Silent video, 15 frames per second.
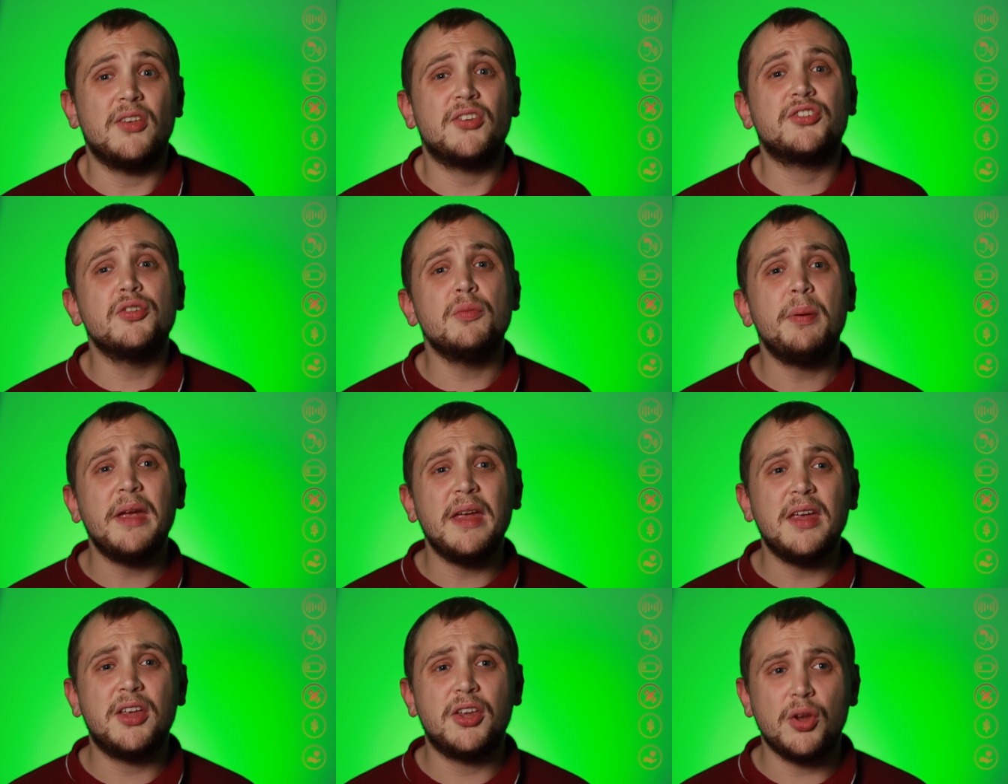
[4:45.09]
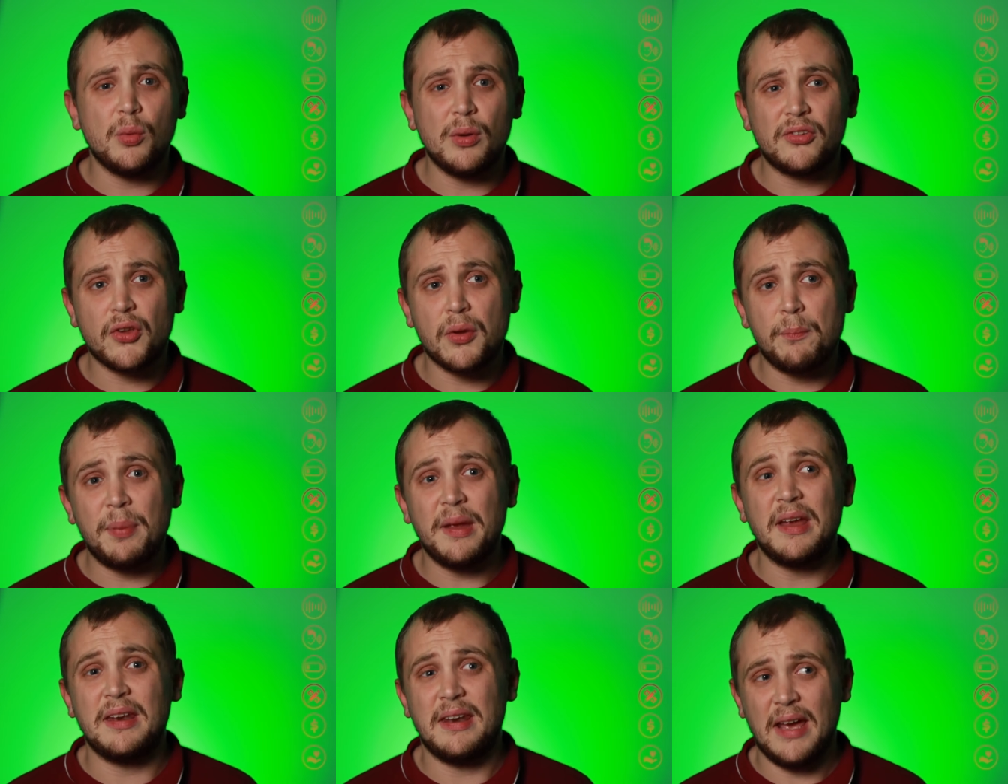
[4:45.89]
SuperEQ is a
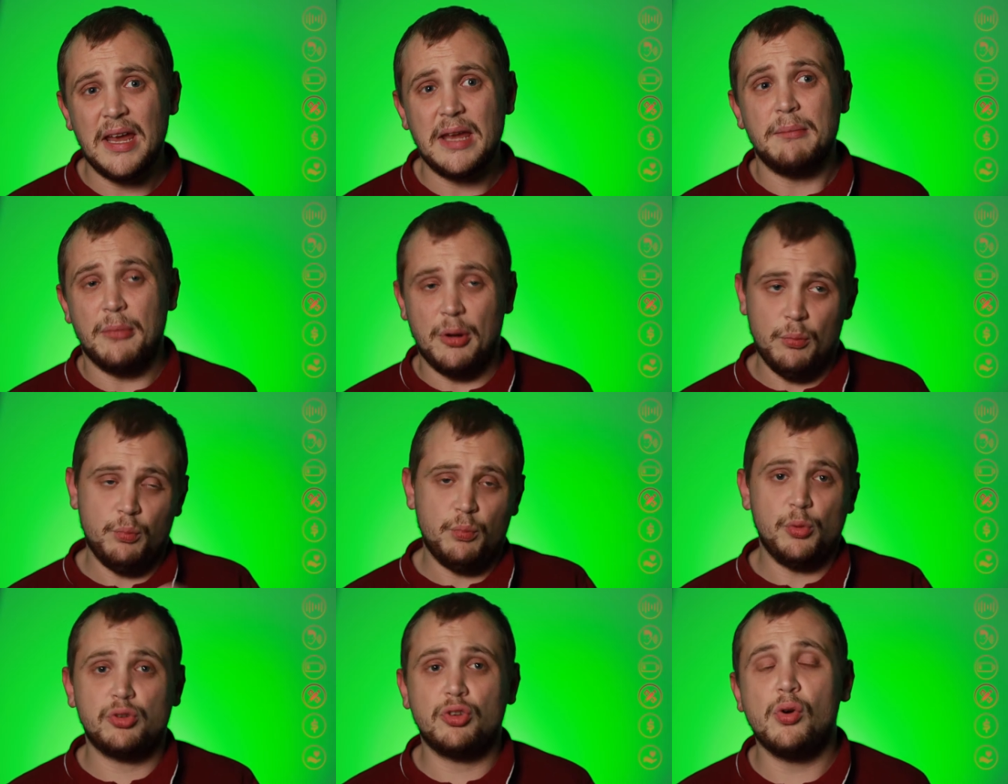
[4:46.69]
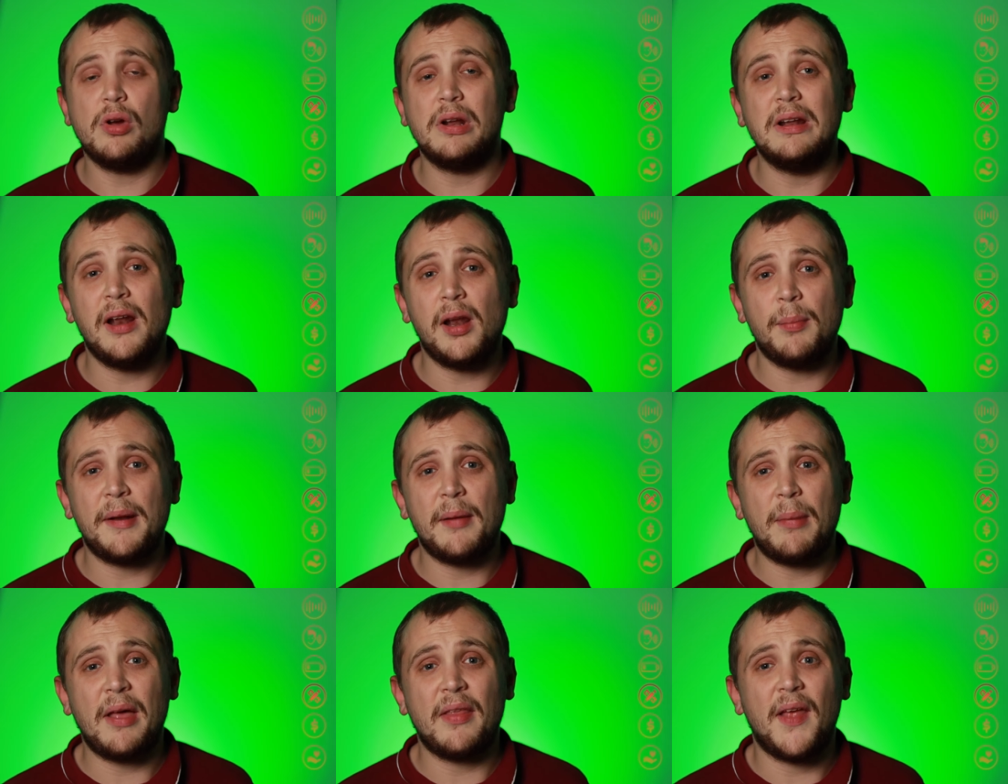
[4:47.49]
big name, and we'll talk a little bit
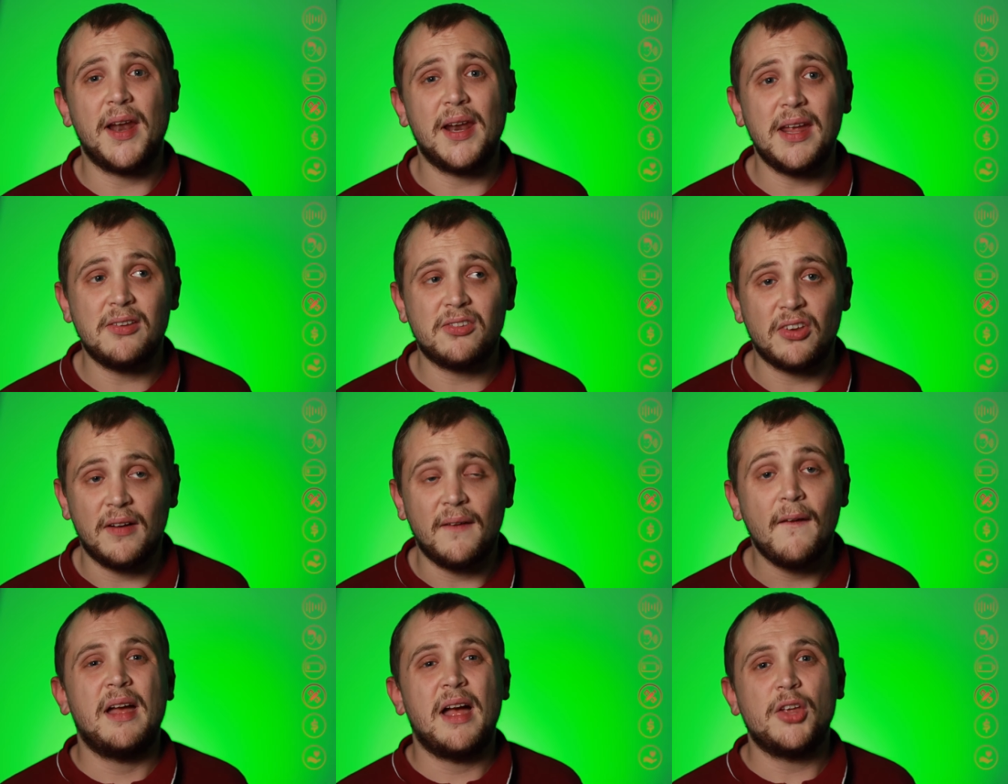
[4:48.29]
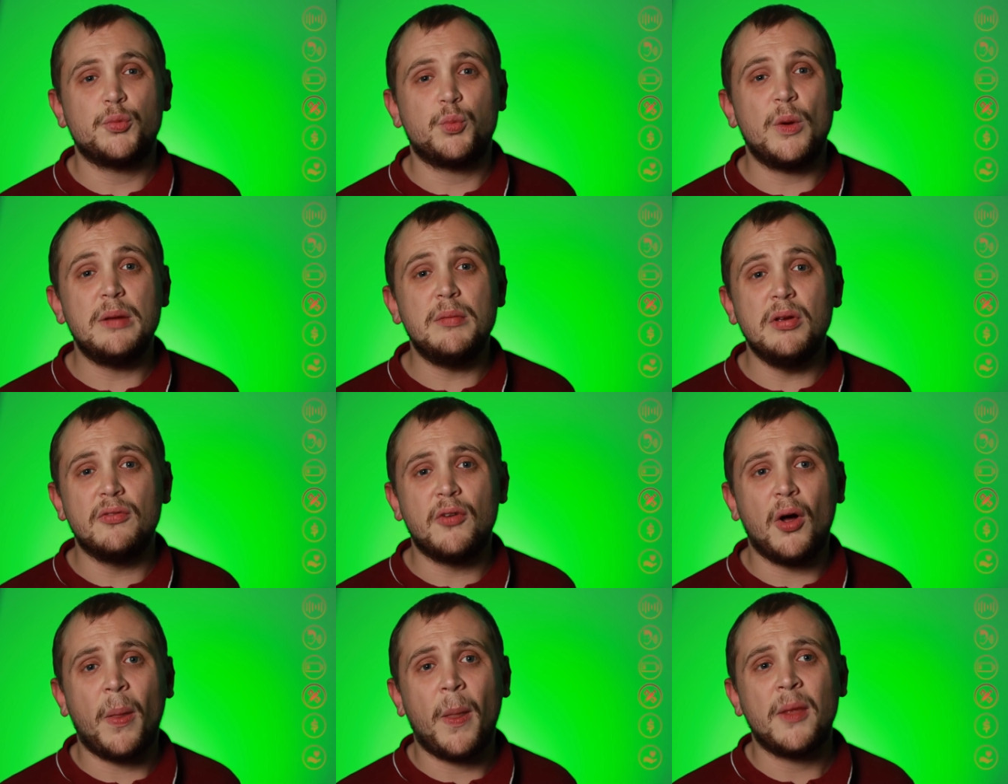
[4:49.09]
about that later as we
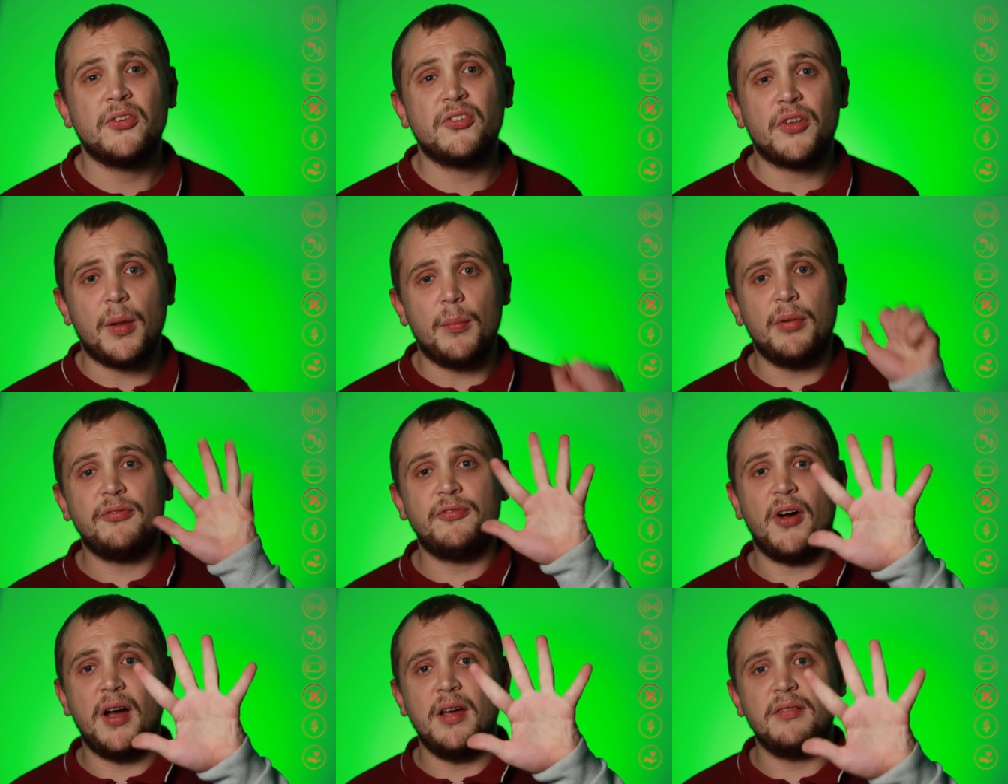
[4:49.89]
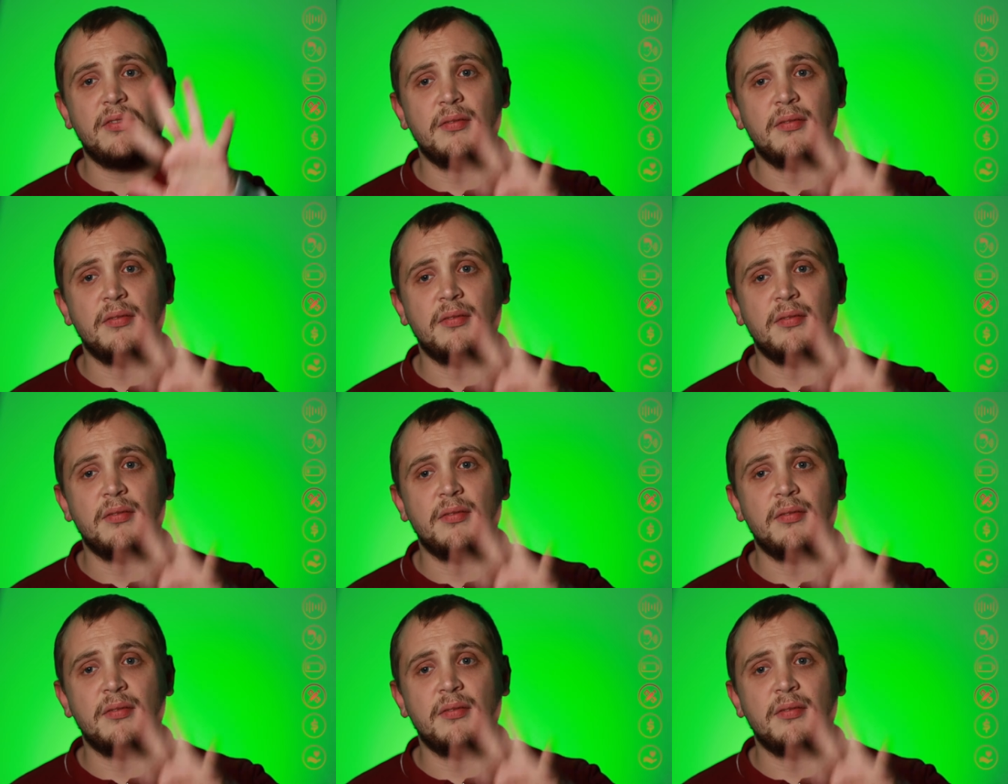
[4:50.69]
move on to number 5.